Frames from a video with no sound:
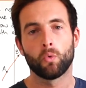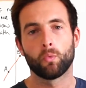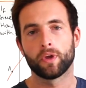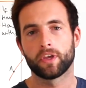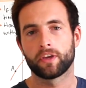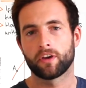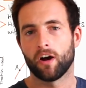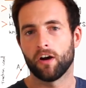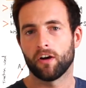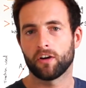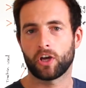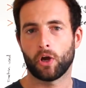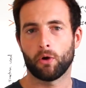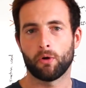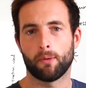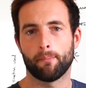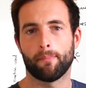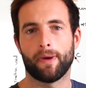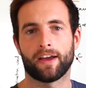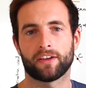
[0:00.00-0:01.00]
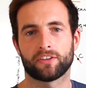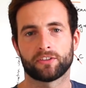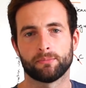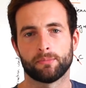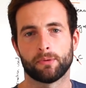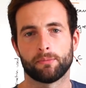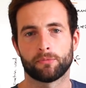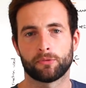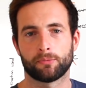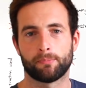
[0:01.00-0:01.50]
we can't go at
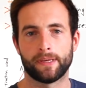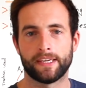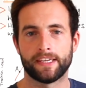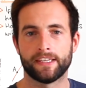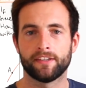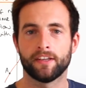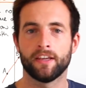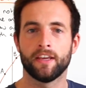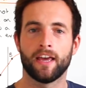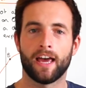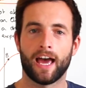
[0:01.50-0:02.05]
maximum speed,